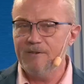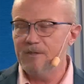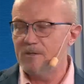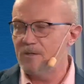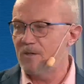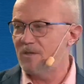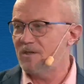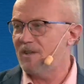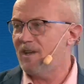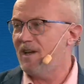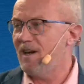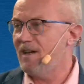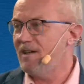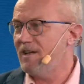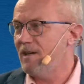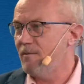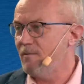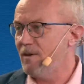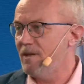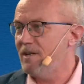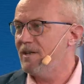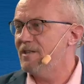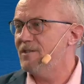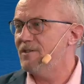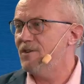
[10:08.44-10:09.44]
a society where
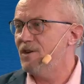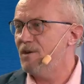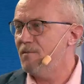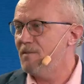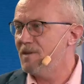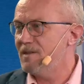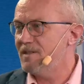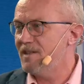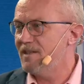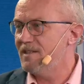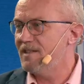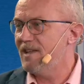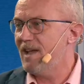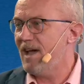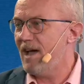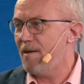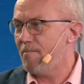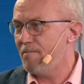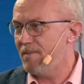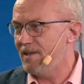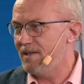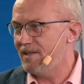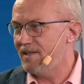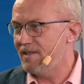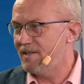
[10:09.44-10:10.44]
disturbances
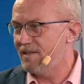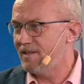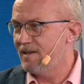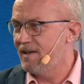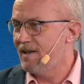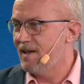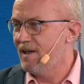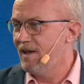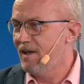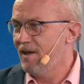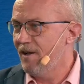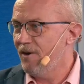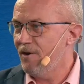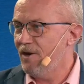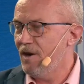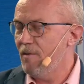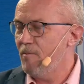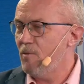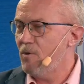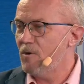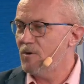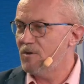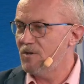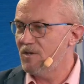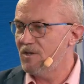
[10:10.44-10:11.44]
happens on a
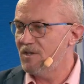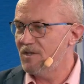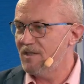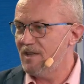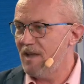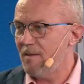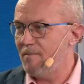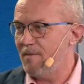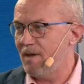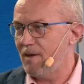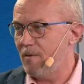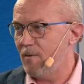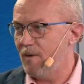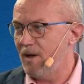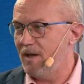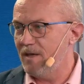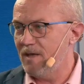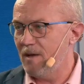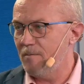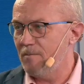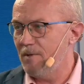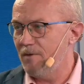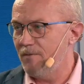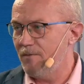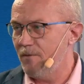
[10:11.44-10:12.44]
more systemic way
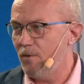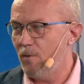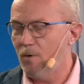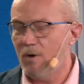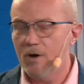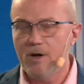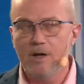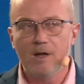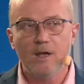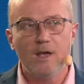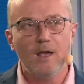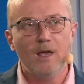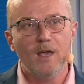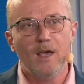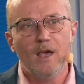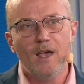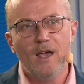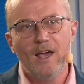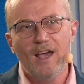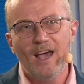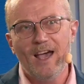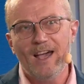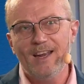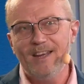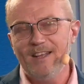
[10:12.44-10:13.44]
than before.
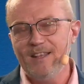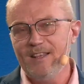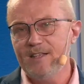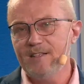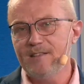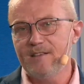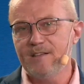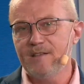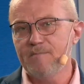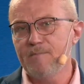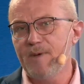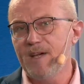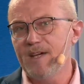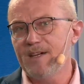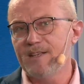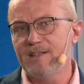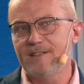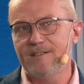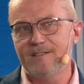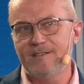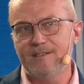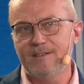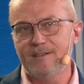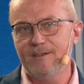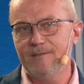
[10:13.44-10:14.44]
And in this
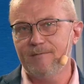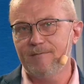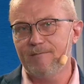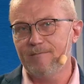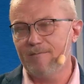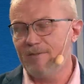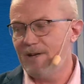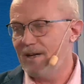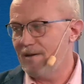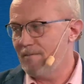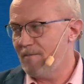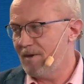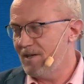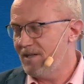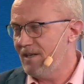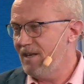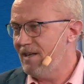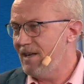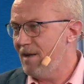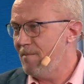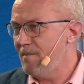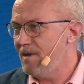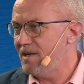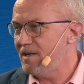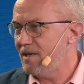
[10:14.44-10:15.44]
respect, like
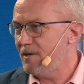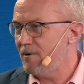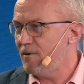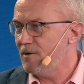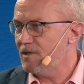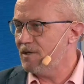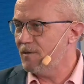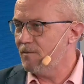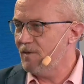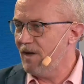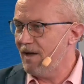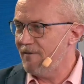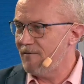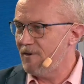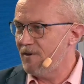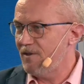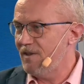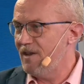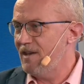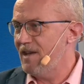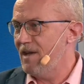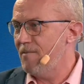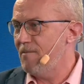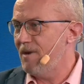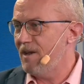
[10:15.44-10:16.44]
Martina mentioned also, we have to
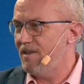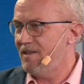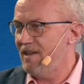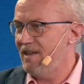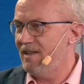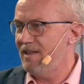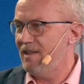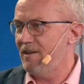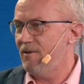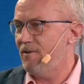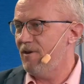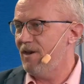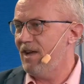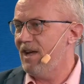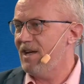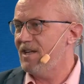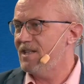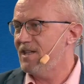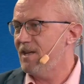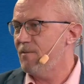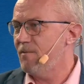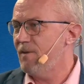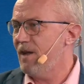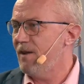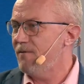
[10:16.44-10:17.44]
think about the
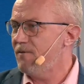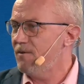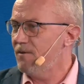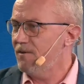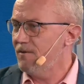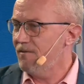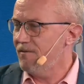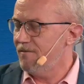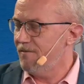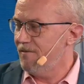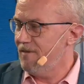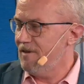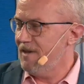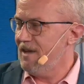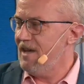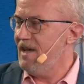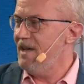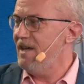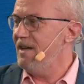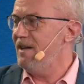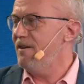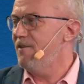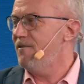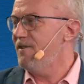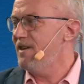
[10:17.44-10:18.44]
interconnection. We have to
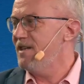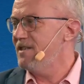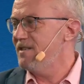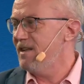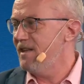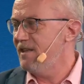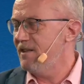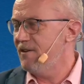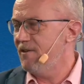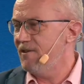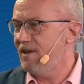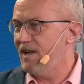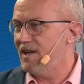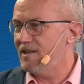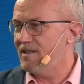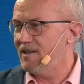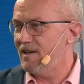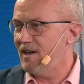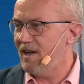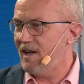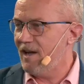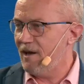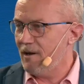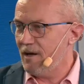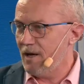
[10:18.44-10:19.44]
increase the interconnection.
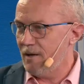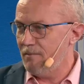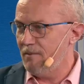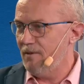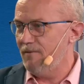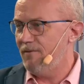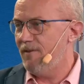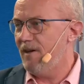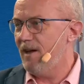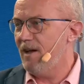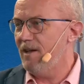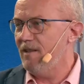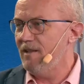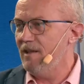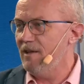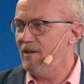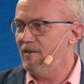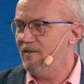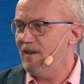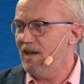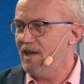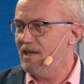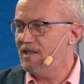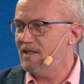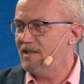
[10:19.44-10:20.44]
How can we find the
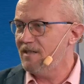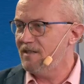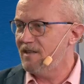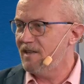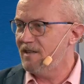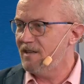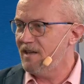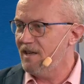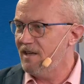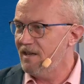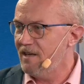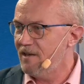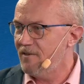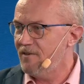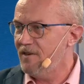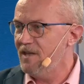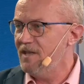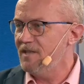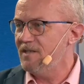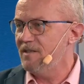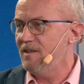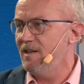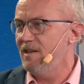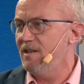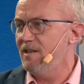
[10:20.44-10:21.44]
innovation that
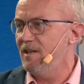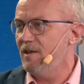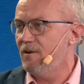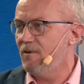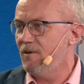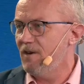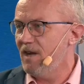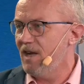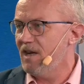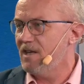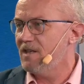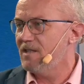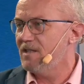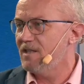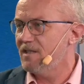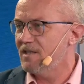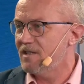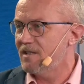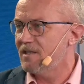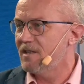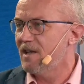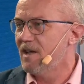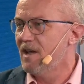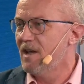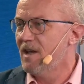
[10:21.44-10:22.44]
increase the
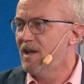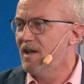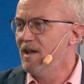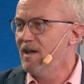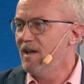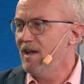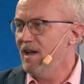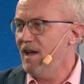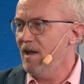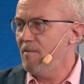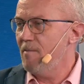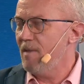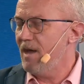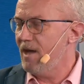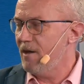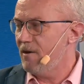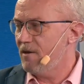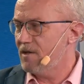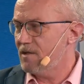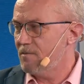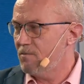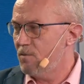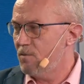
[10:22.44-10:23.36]
interconnections and make us